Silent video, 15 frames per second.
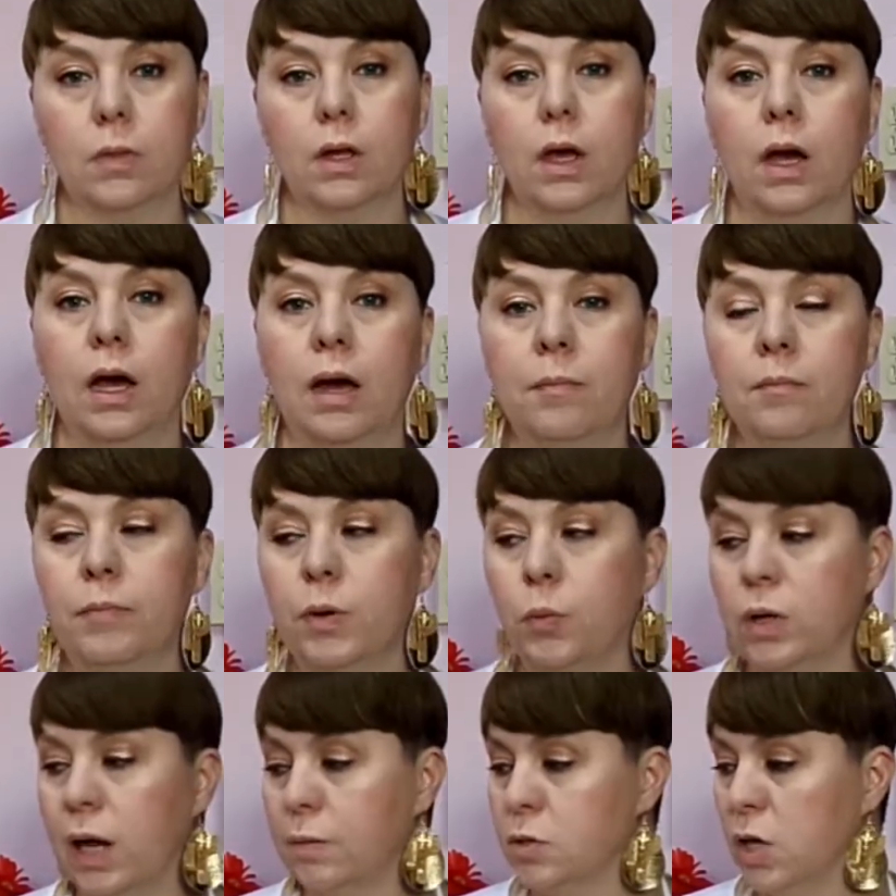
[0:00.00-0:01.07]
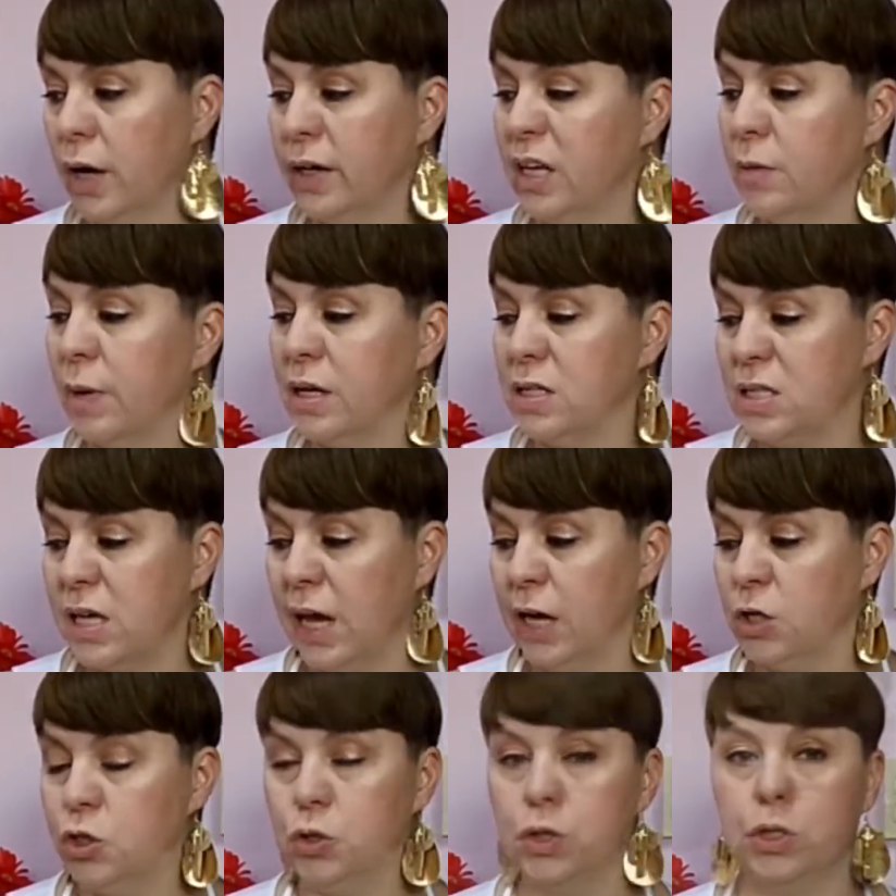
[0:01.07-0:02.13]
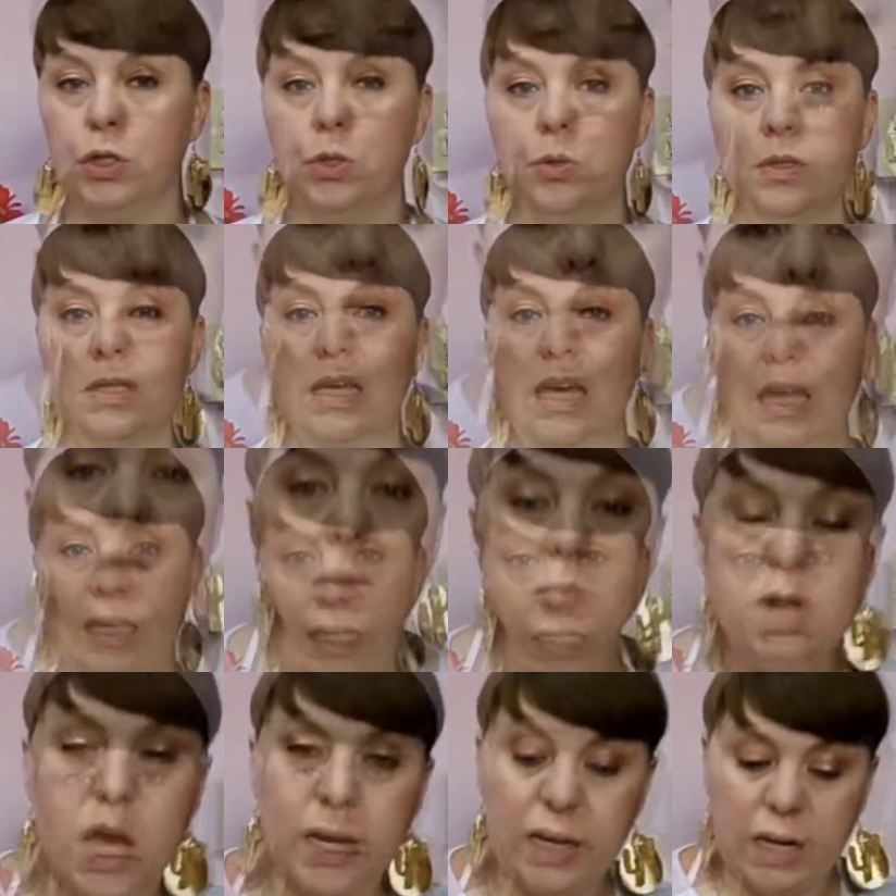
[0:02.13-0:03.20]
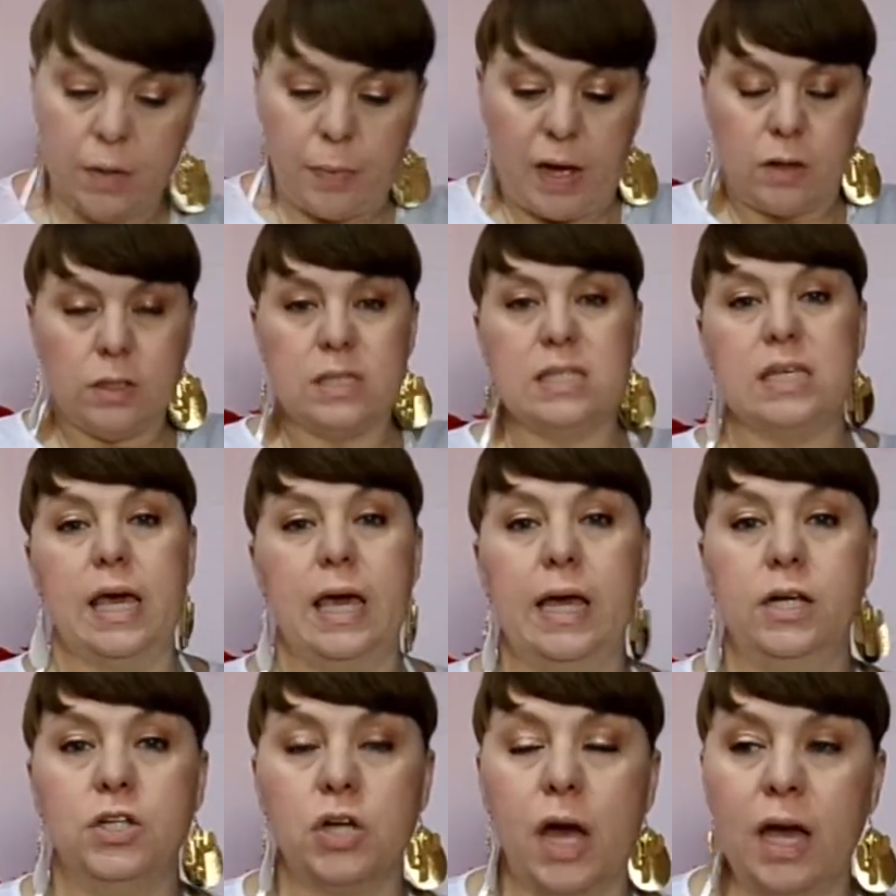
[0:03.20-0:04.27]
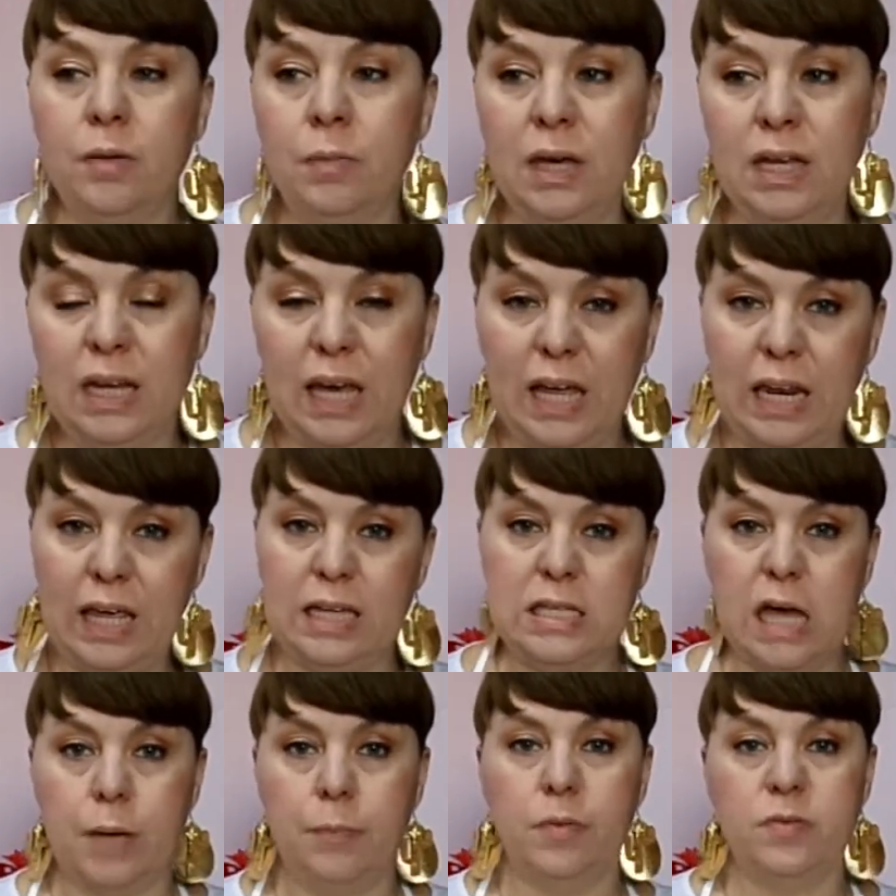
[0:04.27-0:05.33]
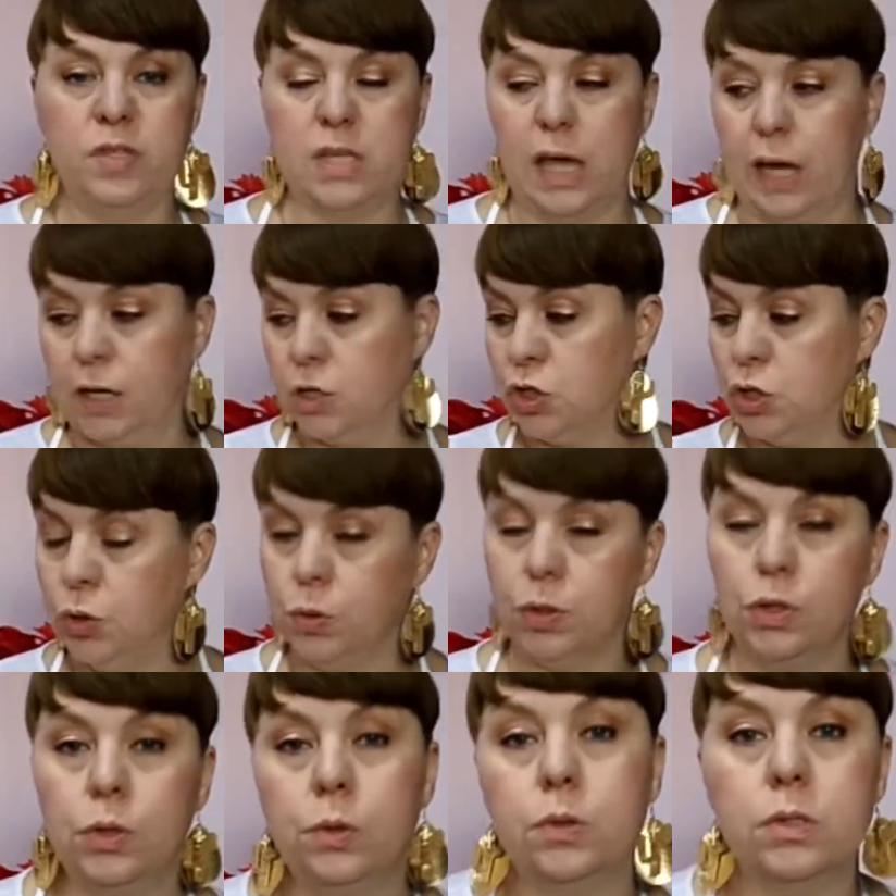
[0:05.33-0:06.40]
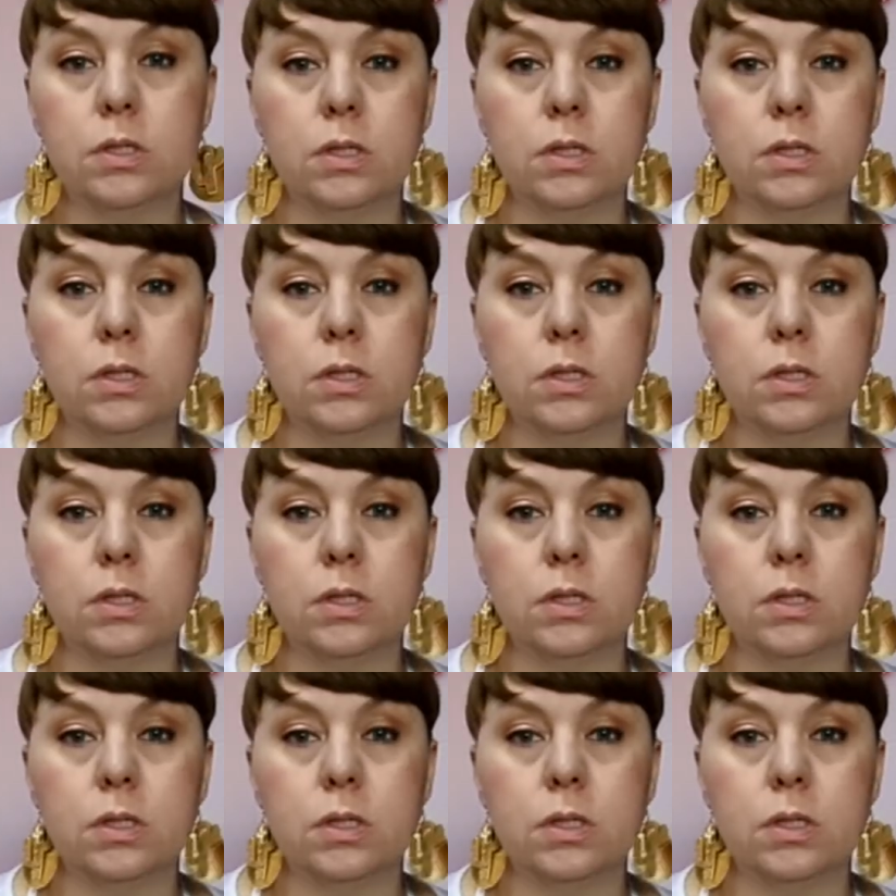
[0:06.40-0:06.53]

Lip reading: But when I'm talking about sage, you could use talking about sage, I mean any type of sage. You could use